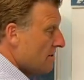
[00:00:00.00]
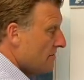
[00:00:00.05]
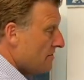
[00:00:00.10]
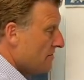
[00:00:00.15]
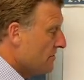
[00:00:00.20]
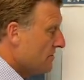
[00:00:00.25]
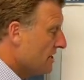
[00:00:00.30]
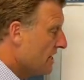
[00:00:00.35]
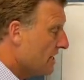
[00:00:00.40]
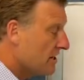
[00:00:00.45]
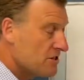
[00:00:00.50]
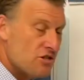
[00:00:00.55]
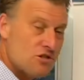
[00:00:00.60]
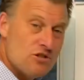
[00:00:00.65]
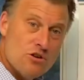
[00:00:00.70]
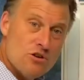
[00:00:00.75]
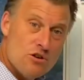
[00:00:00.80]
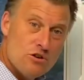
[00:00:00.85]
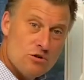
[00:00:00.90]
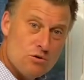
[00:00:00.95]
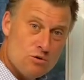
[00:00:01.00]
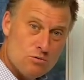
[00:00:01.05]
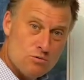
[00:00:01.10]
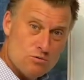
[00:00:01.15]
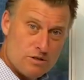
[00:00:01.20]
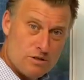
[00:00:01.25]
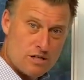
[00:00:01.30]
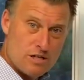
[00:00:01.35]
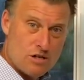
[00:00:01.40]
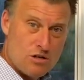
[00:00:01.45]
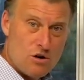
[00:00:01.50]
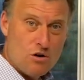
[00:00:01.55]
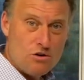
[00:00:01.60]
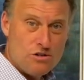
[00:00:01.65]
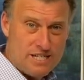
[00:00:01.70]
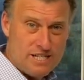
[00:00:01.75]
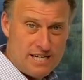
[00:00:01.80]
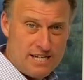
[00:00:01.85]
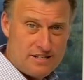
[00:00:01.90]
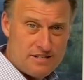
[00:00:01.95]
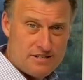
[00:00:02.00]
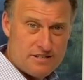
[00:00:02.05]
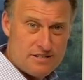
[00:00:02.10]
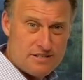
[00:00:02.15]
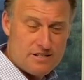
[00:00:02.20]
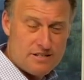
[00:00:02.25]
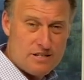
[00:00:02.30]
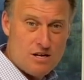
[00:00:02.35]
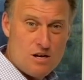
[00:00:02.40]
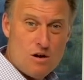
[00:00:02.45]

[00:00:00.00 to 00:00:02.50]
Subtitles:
the external context.